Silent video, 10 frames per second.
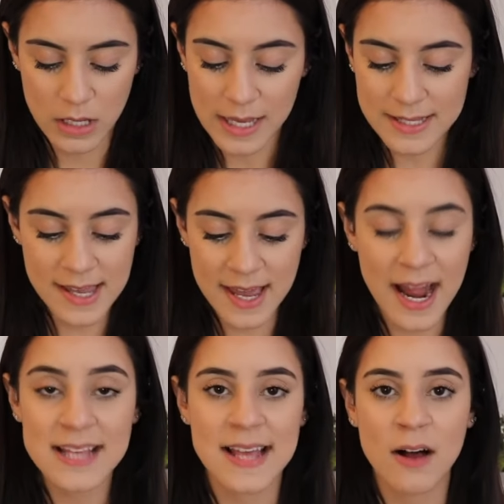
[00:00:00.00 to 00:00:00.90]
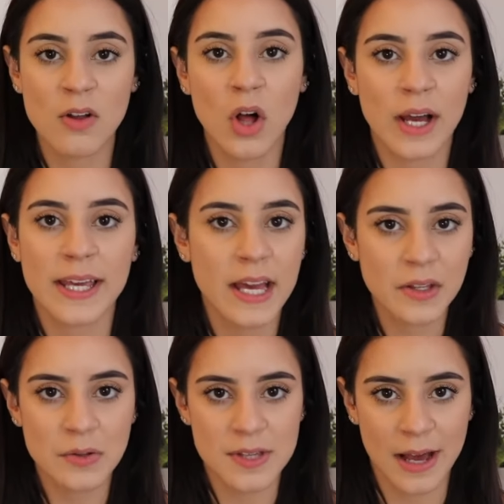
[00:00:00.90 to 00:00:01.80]
See, it has alcohol. I can't
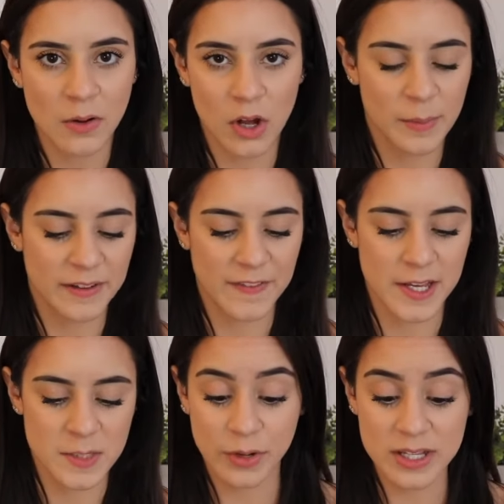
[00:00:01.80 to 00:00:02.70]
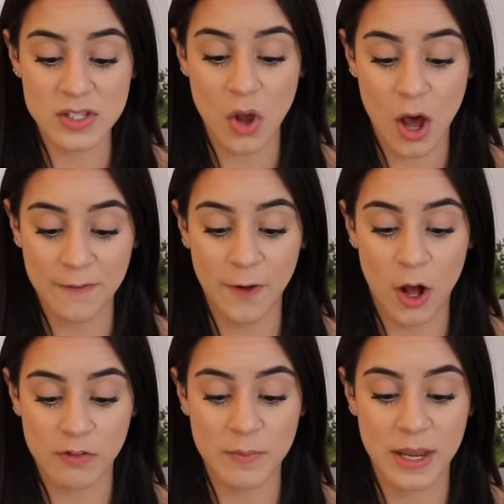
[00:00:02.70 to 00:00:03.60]
use alcohol on my face. Rinse off
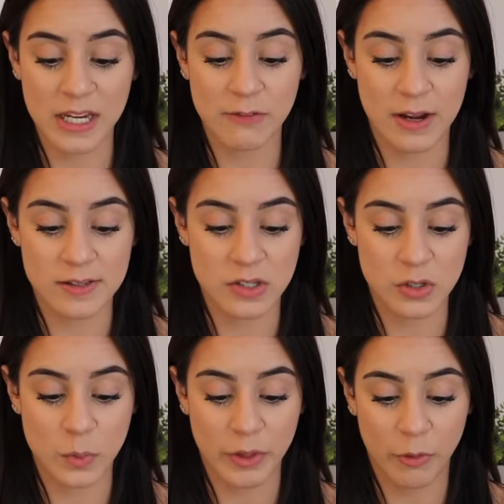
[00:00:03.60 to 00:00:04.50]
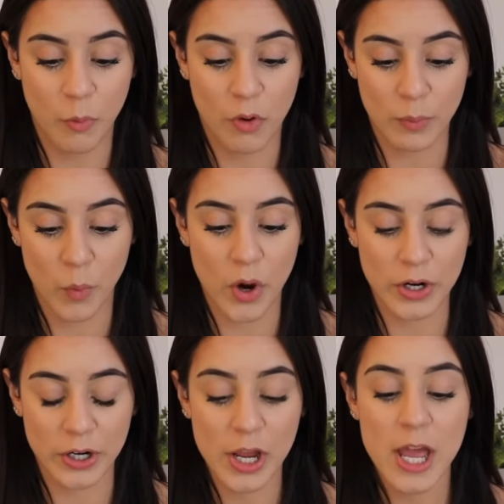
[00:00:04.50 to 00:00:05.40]
all remaining residue with warm
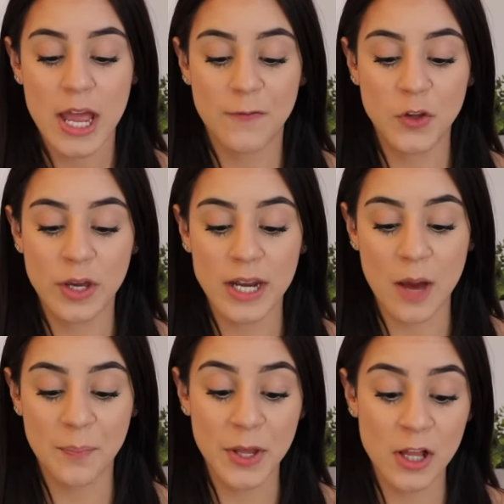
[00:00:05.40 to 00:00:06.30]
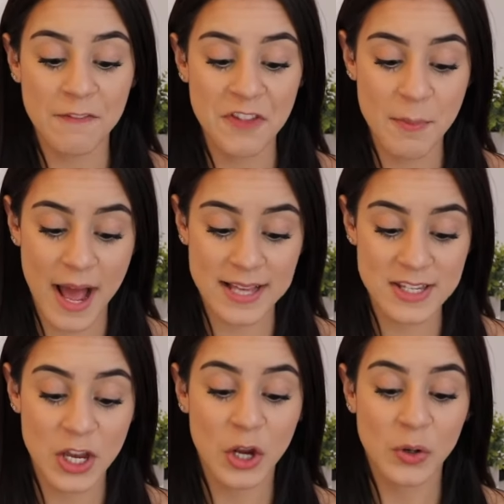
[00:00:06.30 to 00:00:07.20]
water. If you cannot peel off the
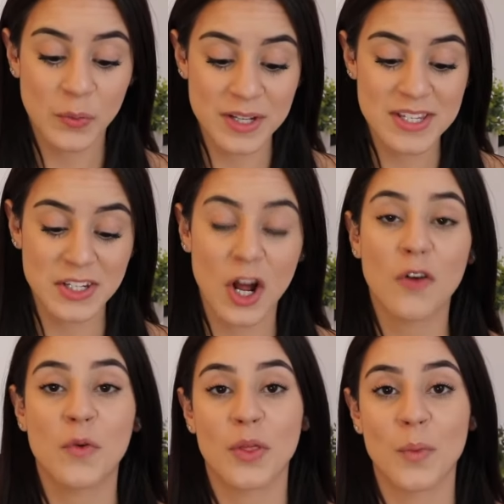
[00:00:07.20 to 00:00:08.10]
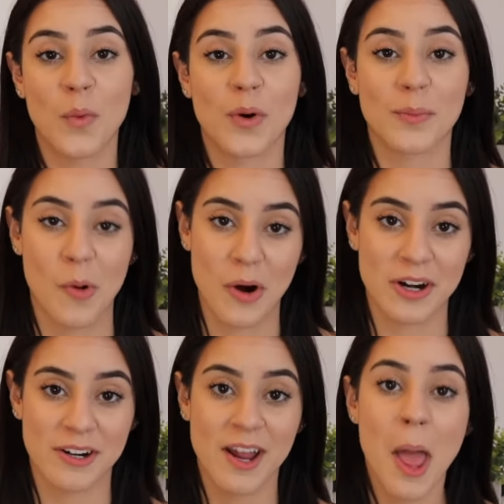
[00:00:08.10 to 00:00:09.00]
mask, rinse it off with warm
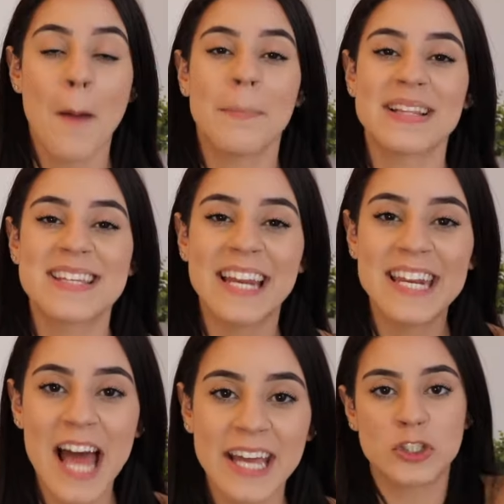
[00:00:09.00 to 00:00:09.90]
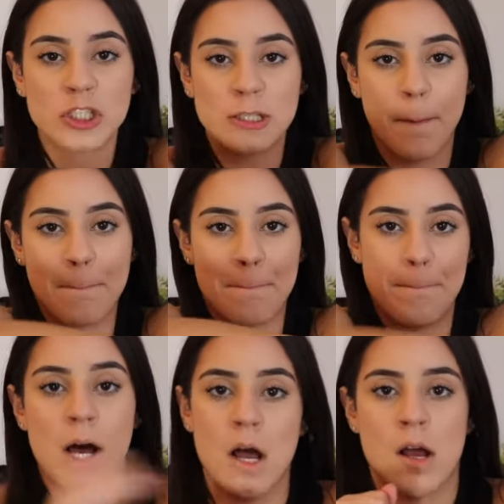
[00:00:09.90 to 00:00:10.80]
water. But tonight, I'm just gonna rip it